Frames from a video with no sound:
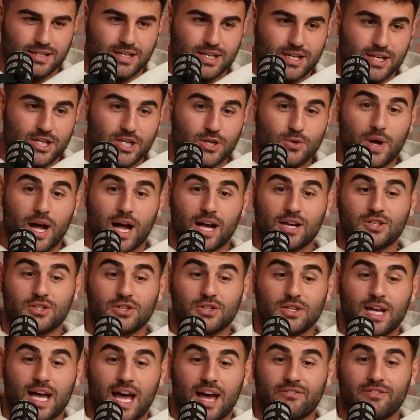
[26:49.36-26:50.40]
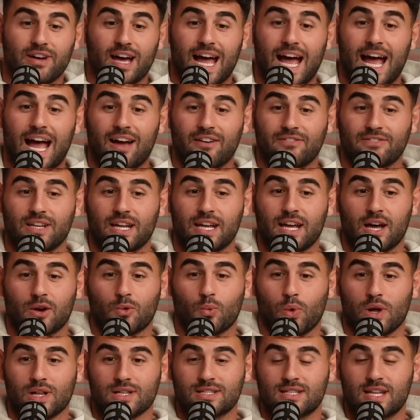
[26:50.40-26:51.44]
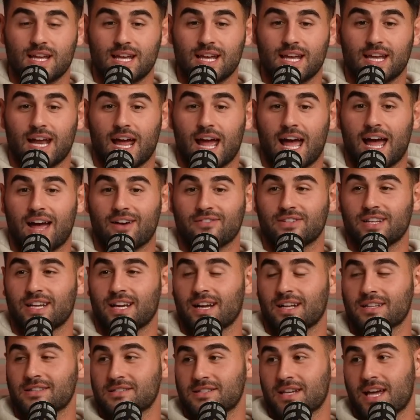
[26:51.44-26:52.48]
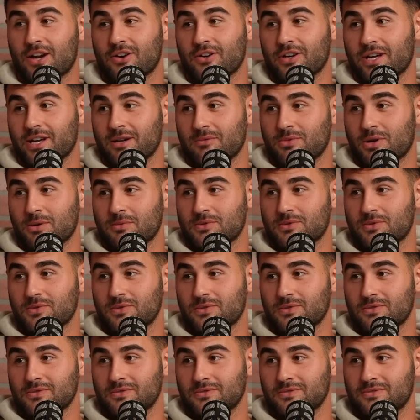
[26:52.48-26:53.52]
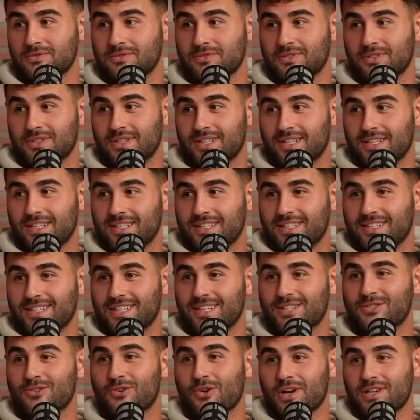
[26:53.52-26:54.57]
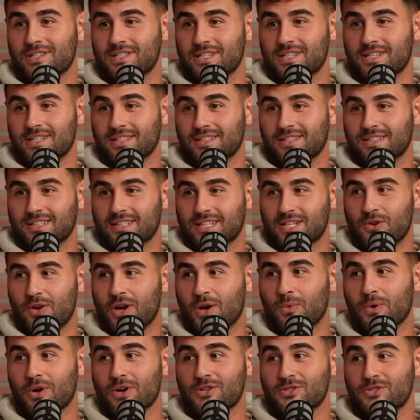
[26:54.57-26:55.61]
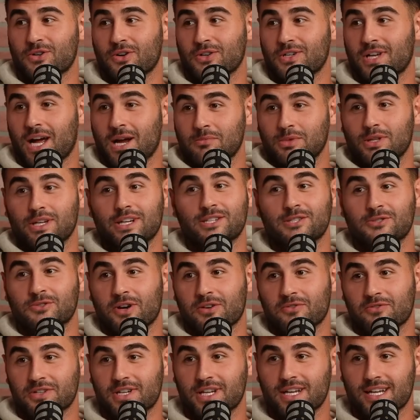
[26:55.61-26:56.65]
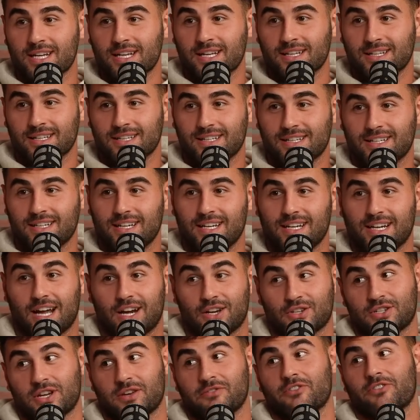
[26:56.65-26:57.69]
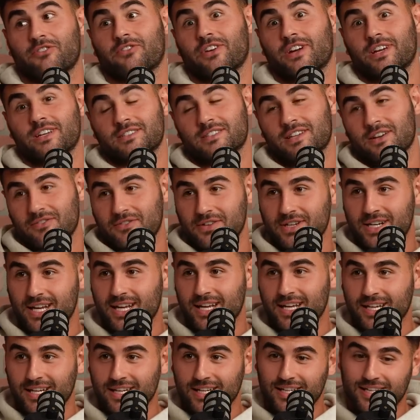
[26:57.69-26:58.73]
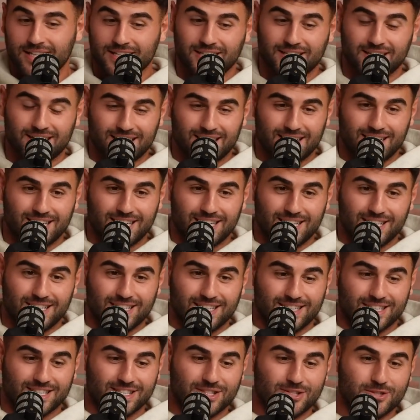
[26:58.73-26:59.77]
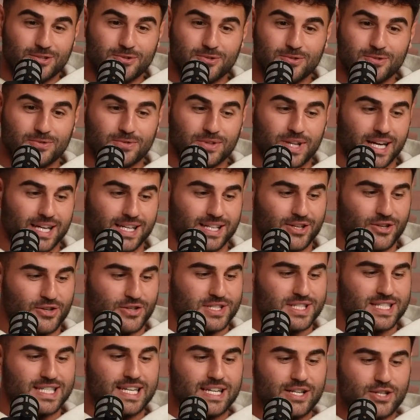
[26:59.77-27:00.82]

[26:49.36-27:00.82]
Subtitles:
You actually have a half day on Wednesday and a half day on Saturday at prep school. It's crazy. You got to wear a shirt, tie, blazer every day. Got to shave your face every day. You like your teachers.